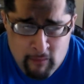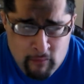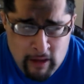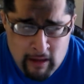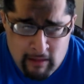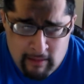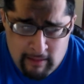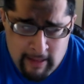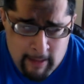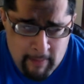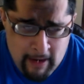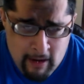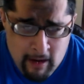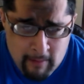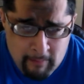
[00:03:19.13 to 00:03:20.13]
Well, they've
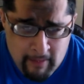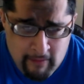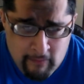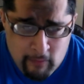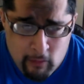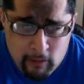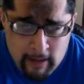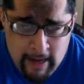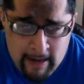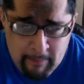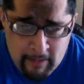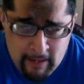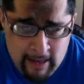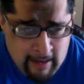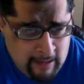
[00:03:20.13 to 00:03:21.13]
been on before
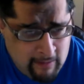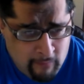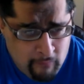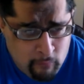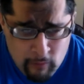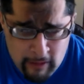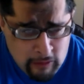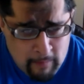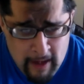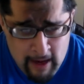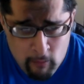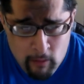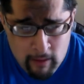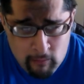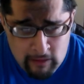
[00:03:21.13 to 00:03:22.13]
that, but, like,
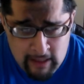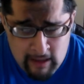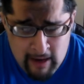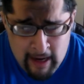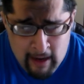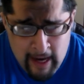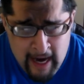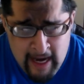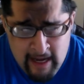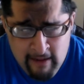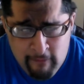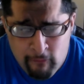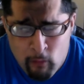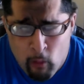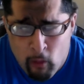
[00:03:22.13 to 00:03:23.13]
WrestleMania 1 was in, like,
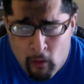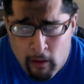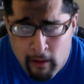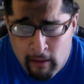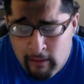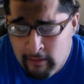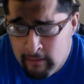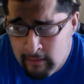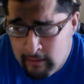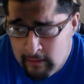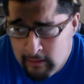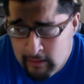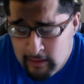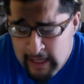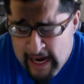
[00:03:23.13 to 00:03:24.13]
84,
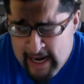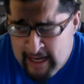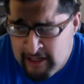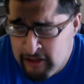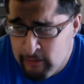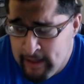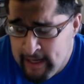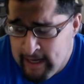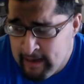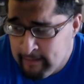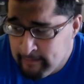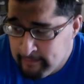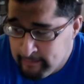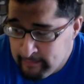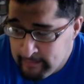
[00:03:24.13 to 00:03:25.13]
83.
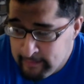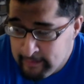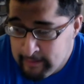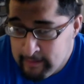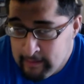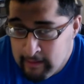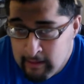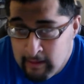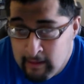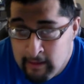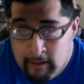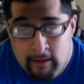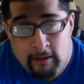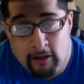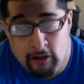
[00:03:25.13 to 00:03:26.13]

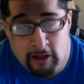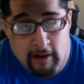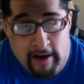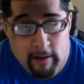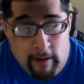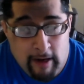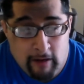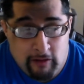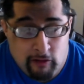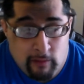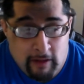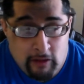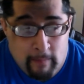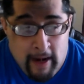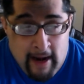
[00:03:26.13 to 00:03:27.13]
So 30 years of
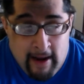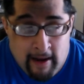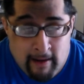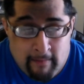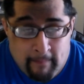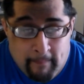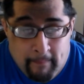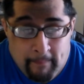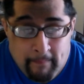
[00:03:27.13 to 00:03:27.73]
WrestleMania.